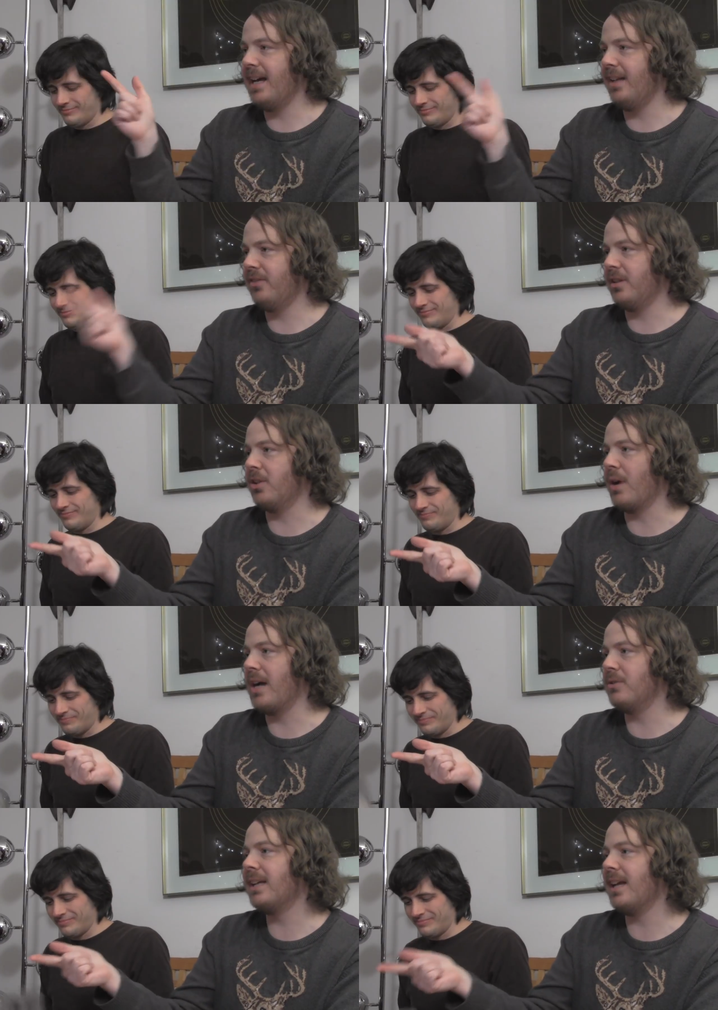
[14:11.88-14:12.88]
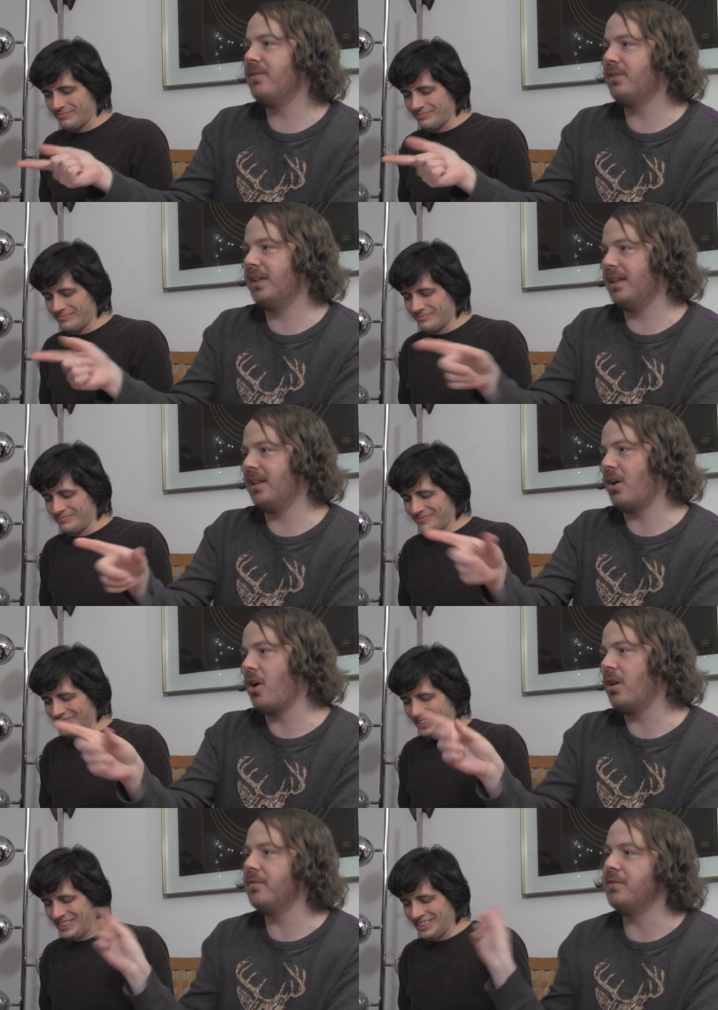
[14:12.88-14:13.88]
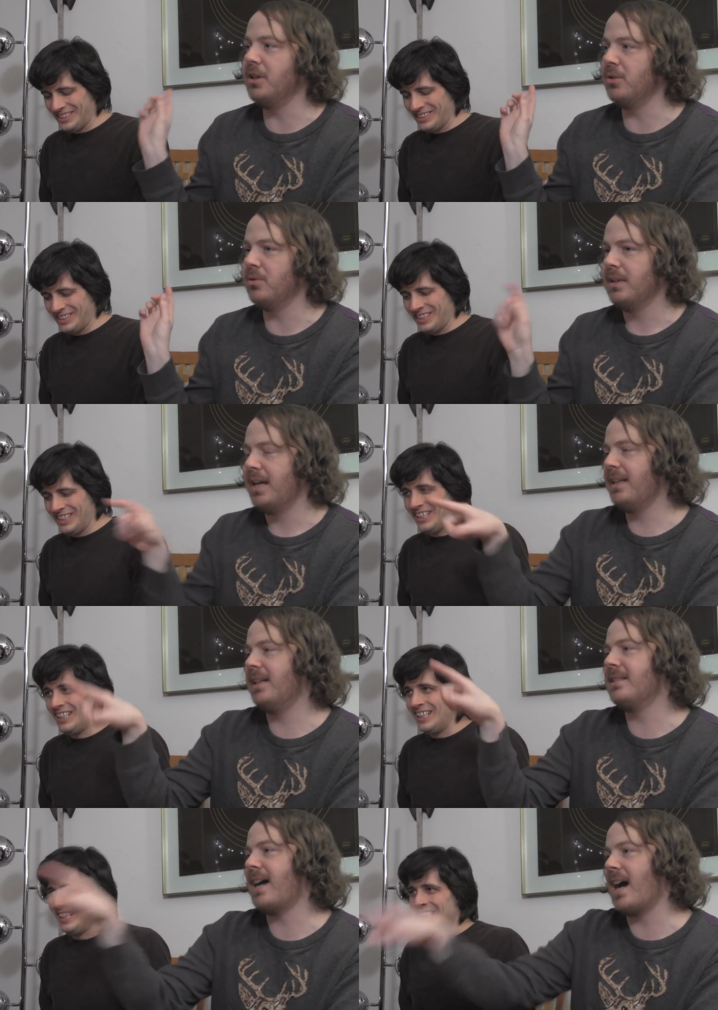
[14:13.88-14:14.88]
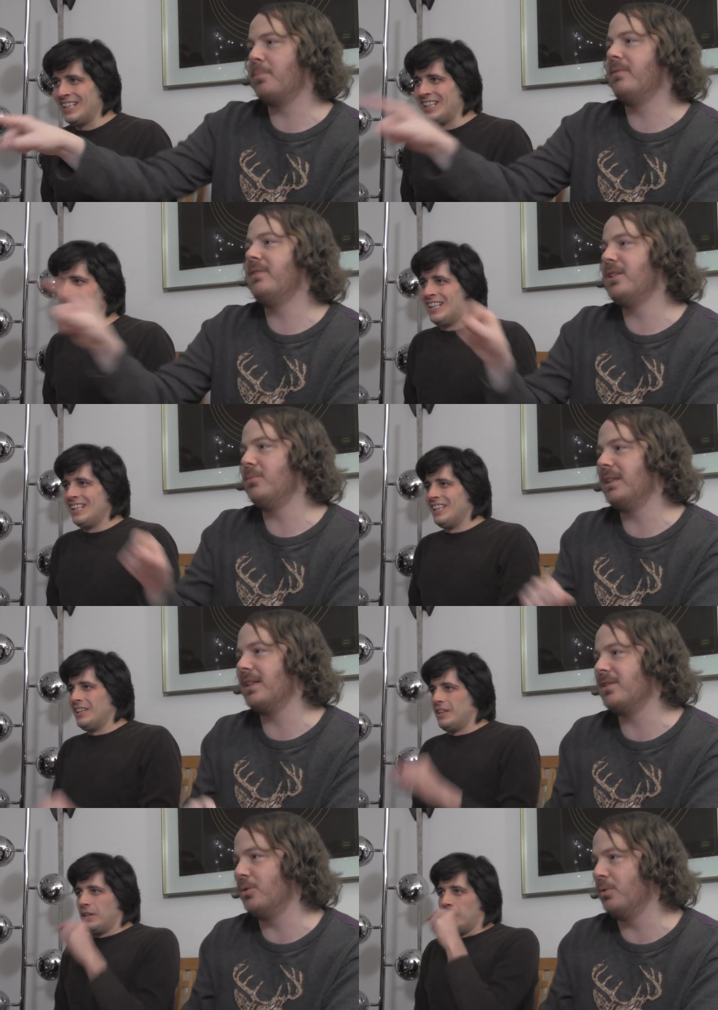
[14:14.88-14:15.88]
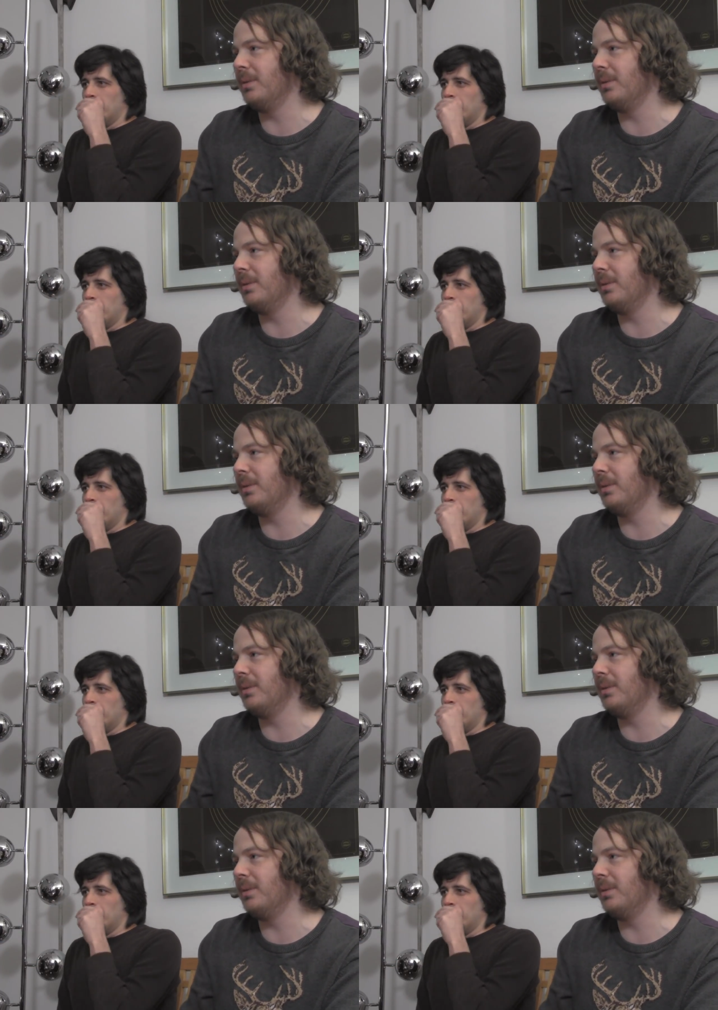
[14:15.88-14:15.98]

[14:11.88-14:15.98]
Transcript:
Speaker 1: As the ground caves in on all of you and on top of you because you were